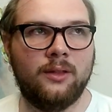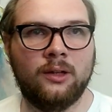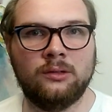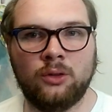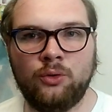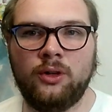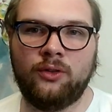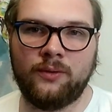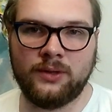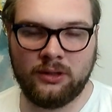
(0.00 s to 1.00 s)
The loot
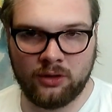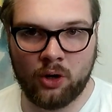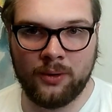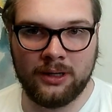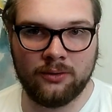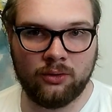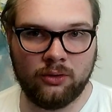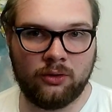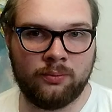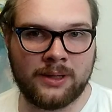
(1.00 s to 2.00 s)
is obviously nowhere near as
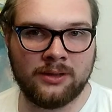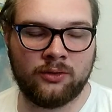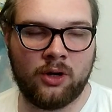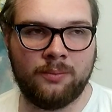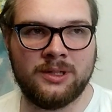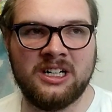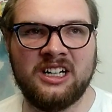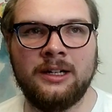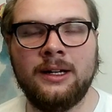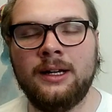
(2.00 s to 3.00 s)
good as Smuggler's
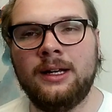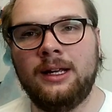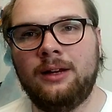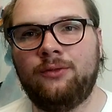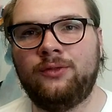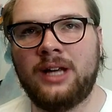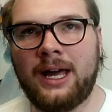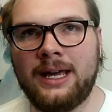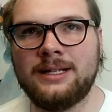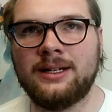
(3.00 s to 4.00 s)
Copter. It
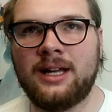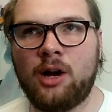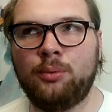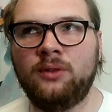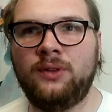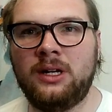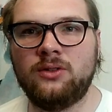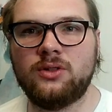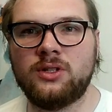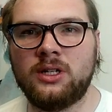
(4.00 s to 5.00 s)
takes a couple of
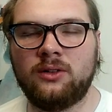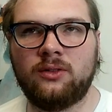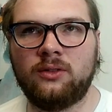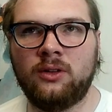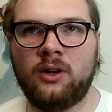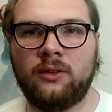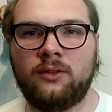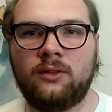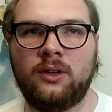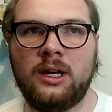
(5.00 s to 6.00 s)
interesting
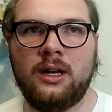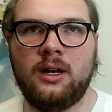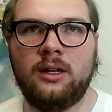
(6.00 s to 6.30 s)
slots.